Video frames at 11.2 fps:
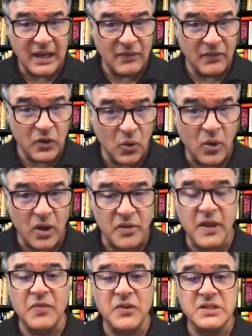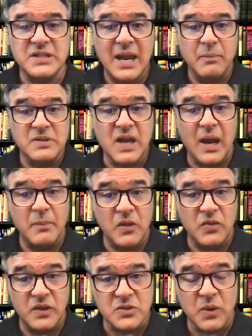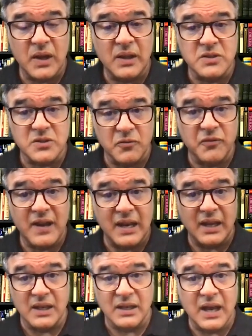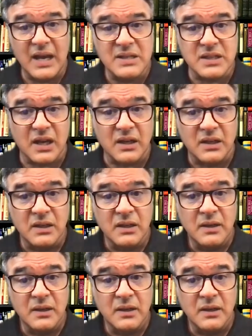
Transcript: the north at the same time that the Israelis are fighting in Gaza,